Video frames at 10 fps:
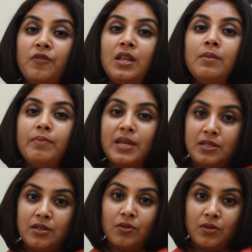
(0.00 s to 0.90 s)
feel
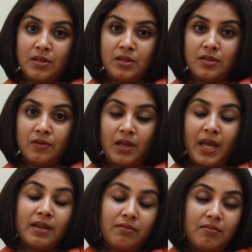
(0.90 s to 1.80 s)
better on the surface
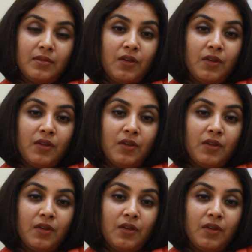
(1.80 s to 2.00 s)
and